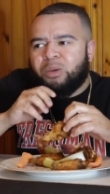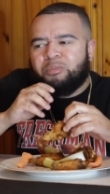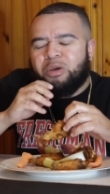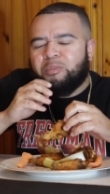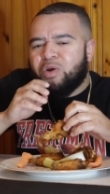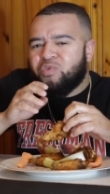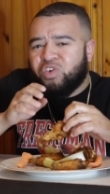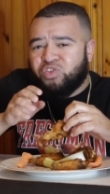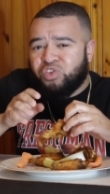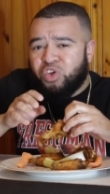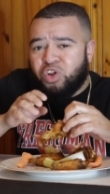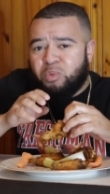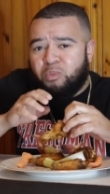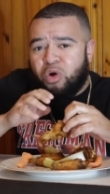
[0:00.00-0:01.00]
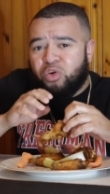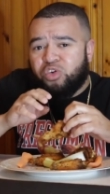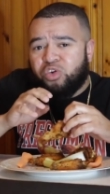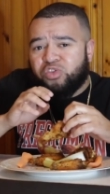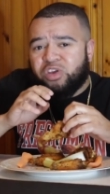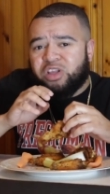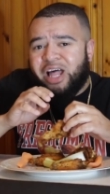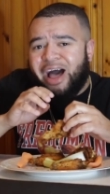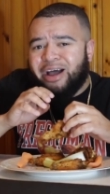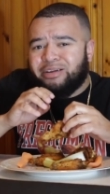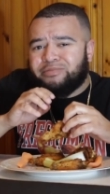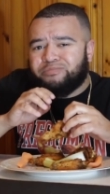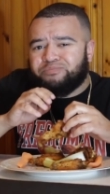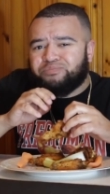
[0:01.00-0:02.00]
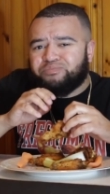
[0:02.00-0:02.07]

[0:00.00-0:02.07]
Me and my friends would go to Mario's a lot